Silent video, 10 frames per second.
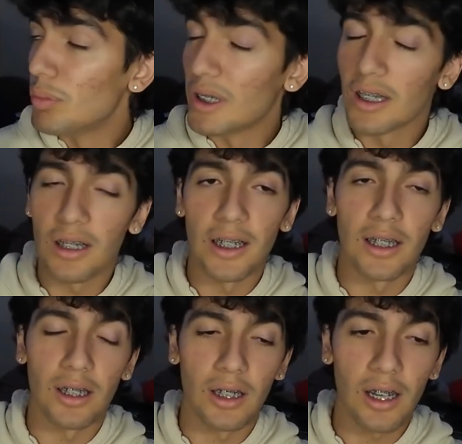And
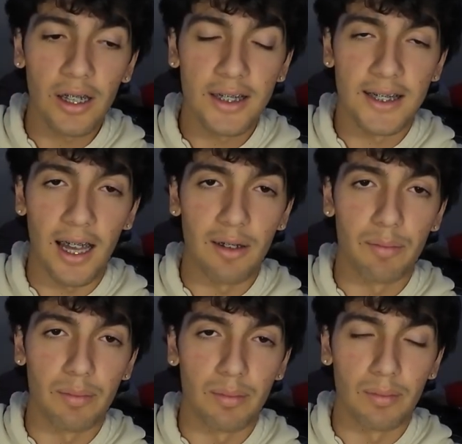a lot of the
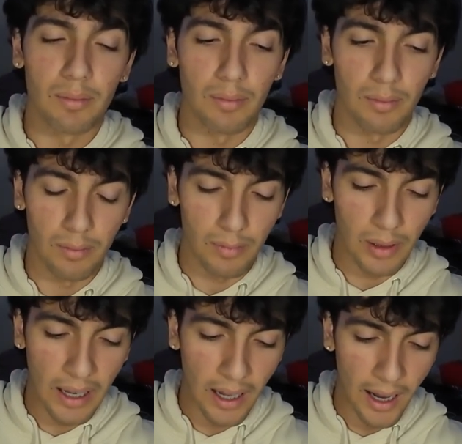time,
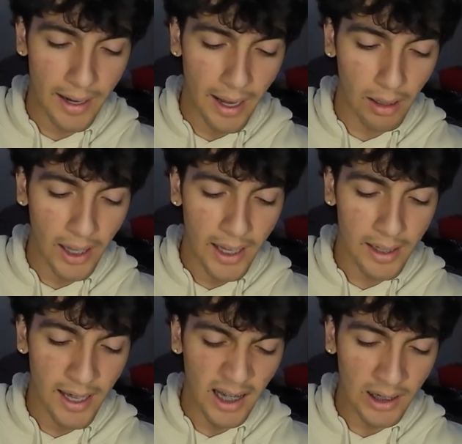and I'll
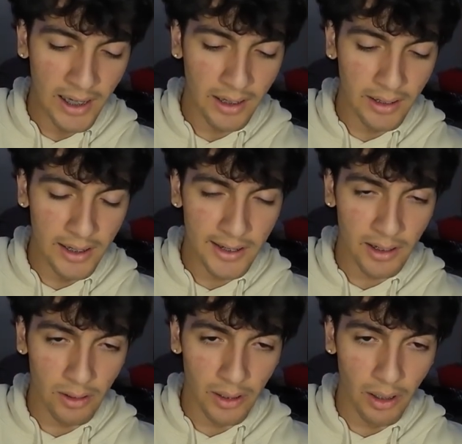end on this
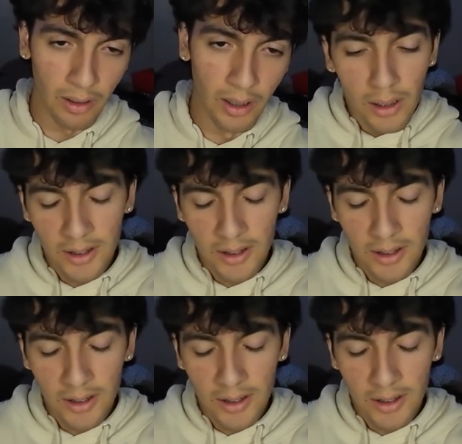little note.